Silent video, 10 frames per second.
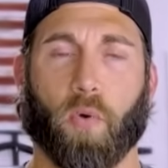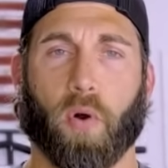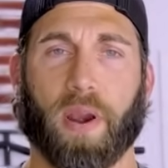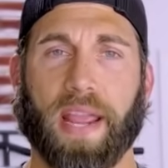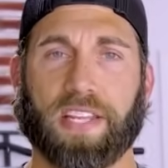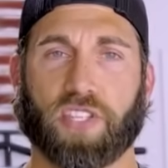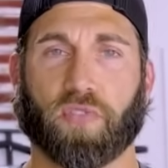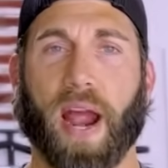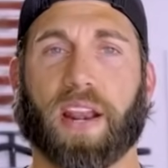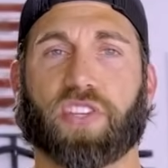for a
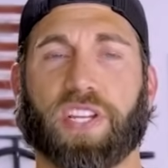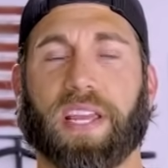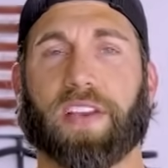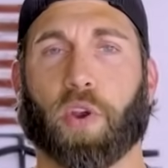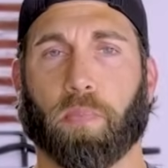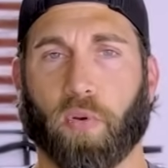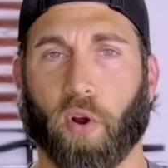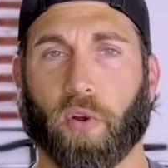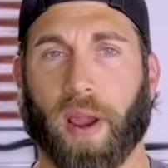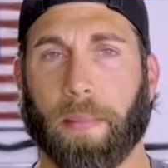strategy in your
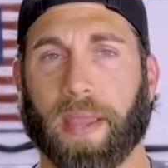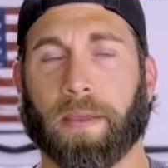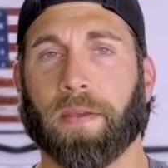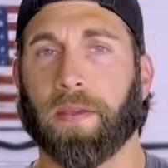programming